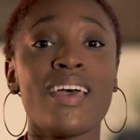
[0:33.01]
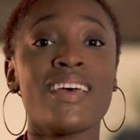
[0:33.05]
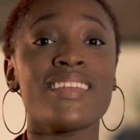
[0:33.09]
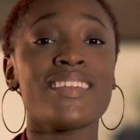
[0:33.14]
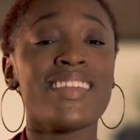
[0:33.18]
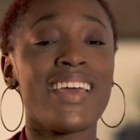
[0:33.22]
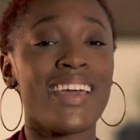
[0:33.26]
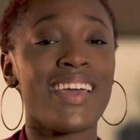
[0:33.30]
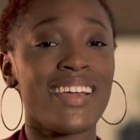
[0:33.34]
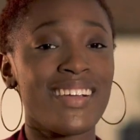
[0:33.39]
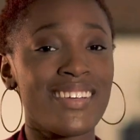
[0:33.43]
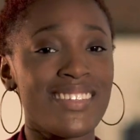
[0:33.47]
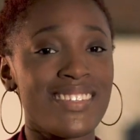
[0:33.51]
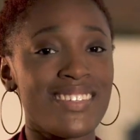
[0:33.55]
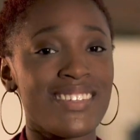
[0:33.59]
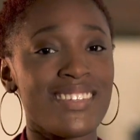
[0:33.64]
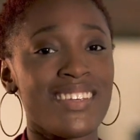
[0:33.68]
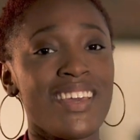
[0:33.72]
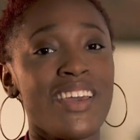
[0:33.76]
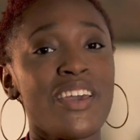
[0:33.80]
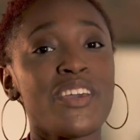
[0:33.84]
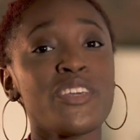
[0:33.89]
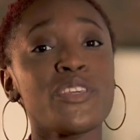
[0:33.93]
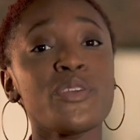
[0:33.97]
Next,
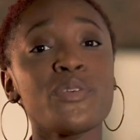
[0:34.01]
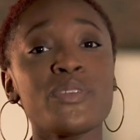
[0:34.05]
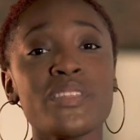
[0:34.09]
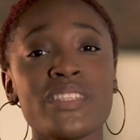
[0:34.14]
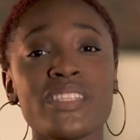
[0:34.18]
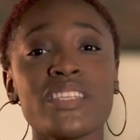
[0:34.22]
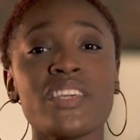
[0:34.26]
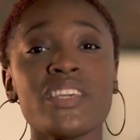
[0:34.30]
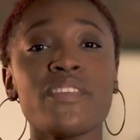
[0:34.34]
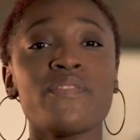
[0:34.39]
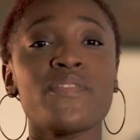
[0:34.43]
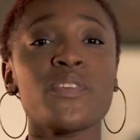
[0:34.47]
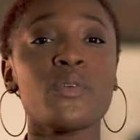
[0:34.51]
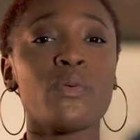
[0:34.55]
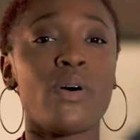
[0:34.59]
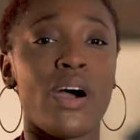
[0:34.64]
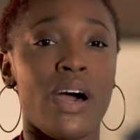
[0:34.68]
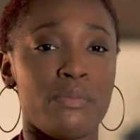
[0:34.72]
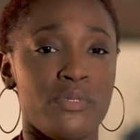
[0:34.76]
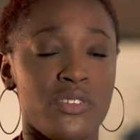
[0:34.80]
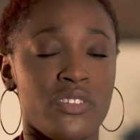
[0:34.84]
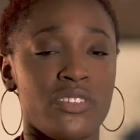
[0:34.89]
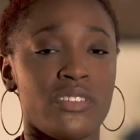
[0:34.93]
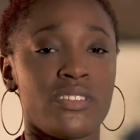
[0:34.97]
you'll see a few
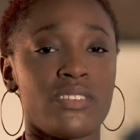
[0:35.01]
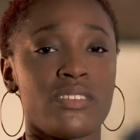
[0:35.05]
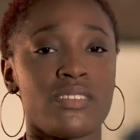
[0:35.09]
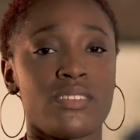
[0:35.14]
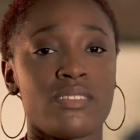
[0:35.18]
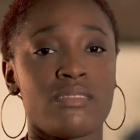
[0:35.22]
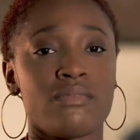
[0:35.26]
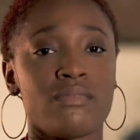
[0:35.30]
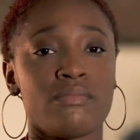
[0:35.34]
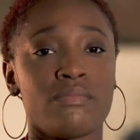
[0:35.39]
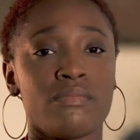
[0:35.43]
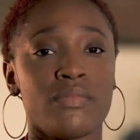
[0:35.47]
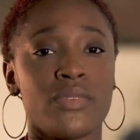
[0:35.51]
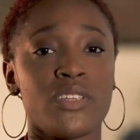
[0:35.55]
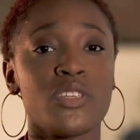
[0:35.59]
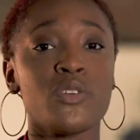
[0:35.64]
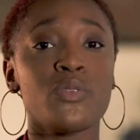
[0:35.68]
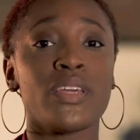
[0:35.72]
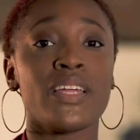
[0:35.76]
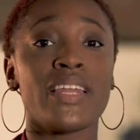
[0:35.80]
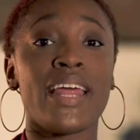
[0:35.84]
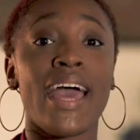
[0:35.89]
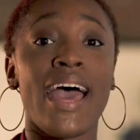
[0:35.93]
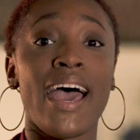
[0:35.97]
options. You
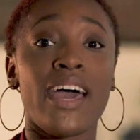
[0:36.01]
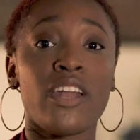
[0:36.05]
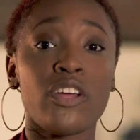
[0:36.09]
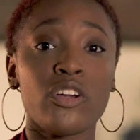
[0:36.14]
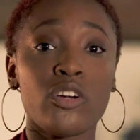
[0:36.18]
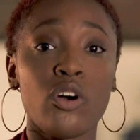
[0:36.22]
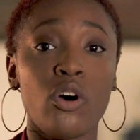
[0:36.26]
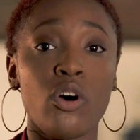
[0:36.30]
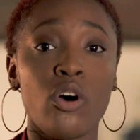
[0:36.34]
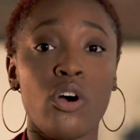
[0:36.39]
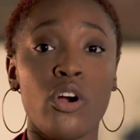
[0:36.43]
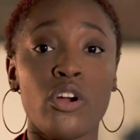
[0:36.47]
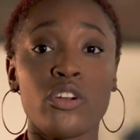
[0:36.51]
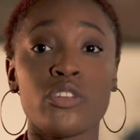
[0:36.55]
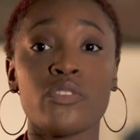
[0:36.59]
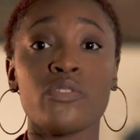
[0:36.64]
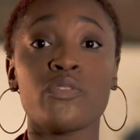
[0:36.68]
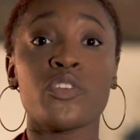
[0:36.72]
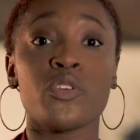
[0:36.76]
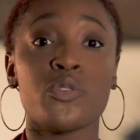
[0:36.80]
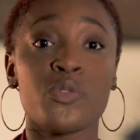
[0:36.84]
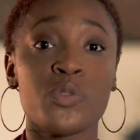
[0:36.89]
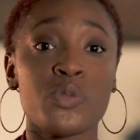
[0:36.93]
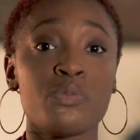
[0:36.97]
can add a card
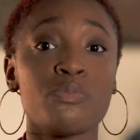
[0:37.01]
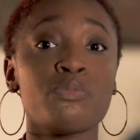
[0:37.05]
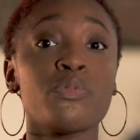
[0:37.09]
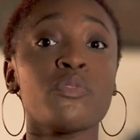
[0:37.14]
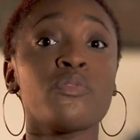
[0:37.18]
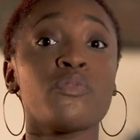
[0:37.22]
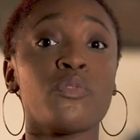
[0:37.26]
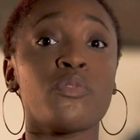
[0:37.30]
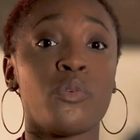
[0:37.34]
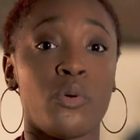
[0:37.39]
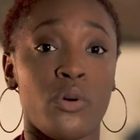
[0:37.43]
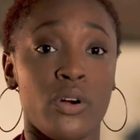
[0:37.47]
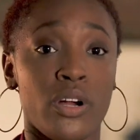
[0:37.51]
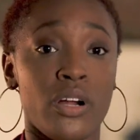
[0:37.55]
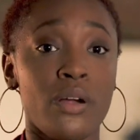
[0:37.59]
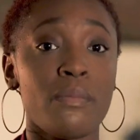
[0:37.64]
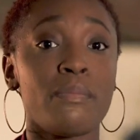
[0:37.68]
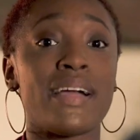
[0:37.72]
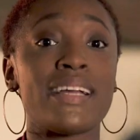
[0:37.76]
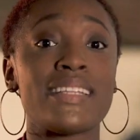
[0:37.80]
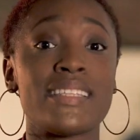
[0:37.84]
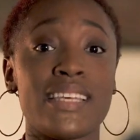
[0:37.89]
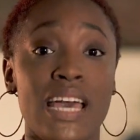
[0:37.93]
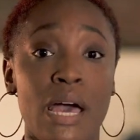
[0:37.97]
you've used before
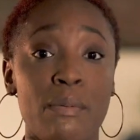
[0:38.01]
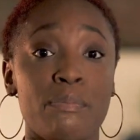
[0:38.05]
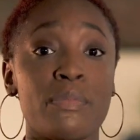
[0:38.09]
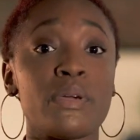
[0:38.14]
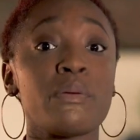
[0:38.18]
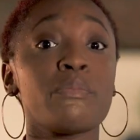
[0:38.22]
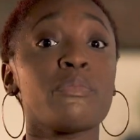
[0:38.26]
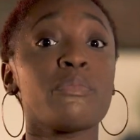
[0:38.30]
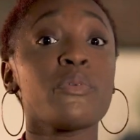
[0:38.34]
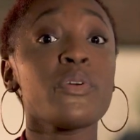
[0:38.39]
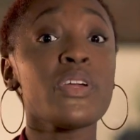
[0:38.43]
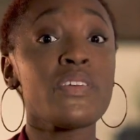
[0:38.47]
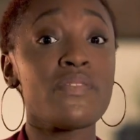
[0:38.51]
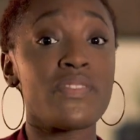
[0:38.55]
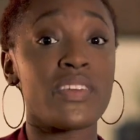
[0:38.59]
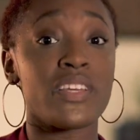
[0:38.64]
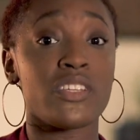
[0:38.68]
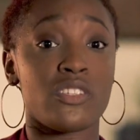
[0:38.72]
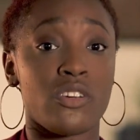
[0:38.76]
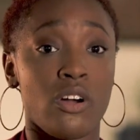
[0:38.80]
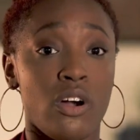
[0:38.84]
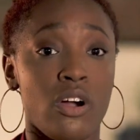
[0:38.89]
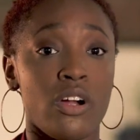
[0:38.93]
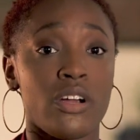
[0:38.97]
by tapping
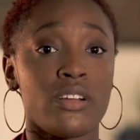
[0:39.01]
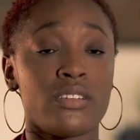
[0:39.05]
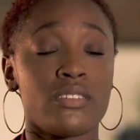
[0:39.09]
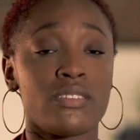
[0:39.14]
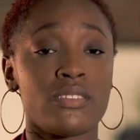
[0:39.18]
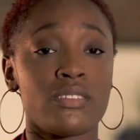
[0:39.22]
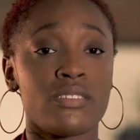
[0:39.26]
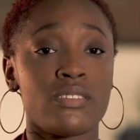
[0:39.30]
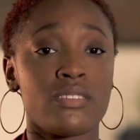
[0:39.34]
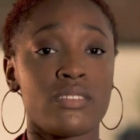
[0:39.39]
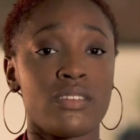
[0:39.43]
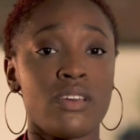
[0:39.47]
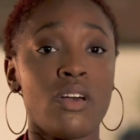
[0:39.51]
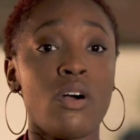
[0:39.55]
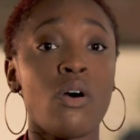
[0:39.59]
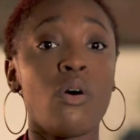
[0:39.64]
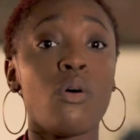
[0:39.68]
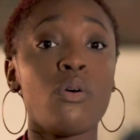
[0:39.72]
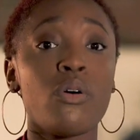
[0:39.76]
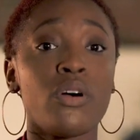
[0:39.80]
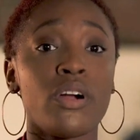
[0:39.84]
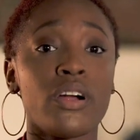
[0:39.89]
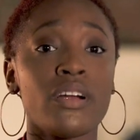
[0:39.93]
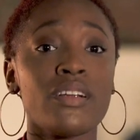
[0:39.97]
previous cards,
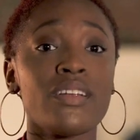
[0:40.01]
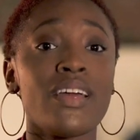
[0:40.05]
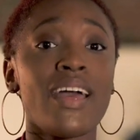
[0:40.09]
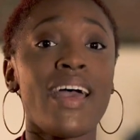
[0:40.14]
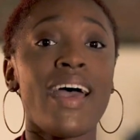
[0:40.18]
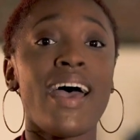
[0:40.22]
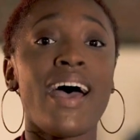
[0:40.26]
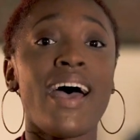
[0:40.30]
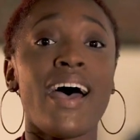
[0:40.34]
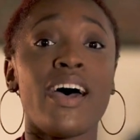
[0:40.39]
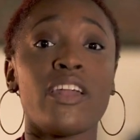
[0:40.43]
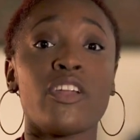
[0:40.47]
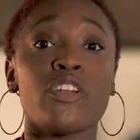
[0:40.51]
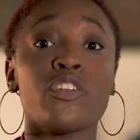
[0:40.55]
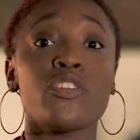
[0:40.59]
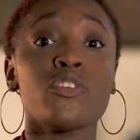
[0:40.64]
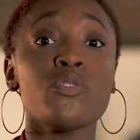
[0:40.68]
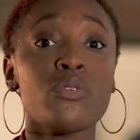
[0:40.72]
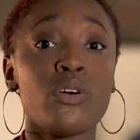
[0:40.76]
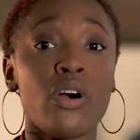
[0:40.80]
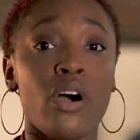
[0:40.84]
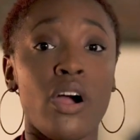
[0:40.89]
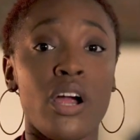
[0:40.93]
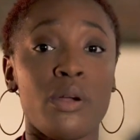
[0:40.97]
or add a
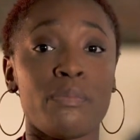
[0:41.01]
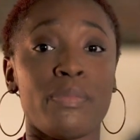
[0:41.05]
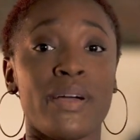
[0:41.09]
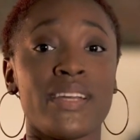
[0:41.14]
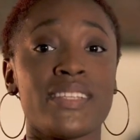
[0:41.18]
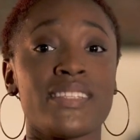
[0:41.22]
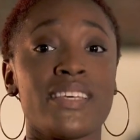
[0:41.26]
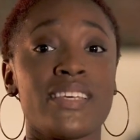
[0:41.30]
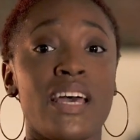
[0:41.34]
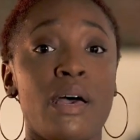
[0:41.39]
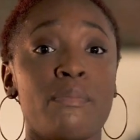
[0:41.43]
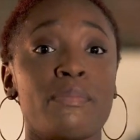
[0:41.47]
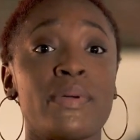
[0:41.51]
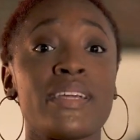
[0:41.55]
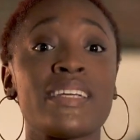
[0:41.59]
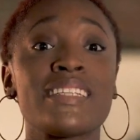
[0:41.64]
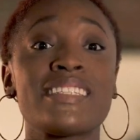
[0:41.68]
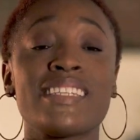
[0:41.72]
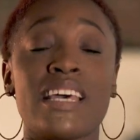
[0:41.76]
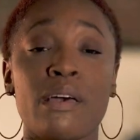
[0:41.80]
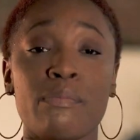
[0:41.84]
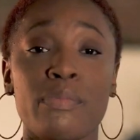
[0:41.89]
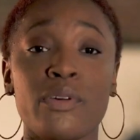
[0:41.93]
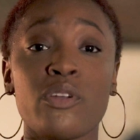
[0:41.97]
new card by tapping
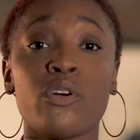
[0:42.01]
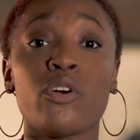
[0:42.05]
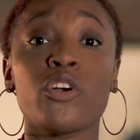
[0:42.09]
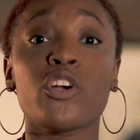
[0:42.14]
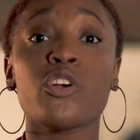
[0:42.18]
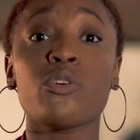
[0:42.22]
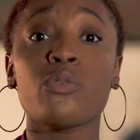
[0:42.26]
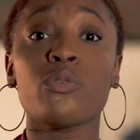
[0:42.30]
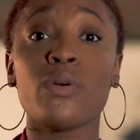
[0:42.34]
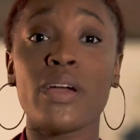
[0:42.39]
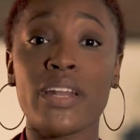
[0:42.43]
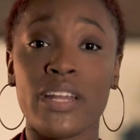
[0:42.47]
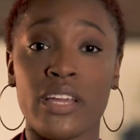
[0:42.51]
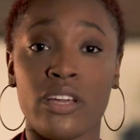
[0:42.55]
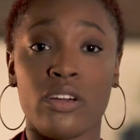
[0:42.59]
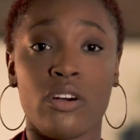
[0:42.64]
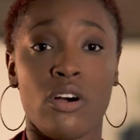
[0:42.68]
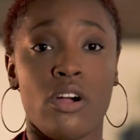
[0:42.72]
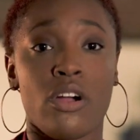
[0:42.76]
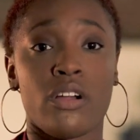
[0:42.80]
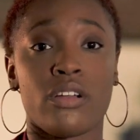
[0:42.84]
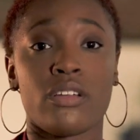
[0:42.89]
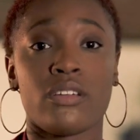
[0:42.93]
debit or credit card.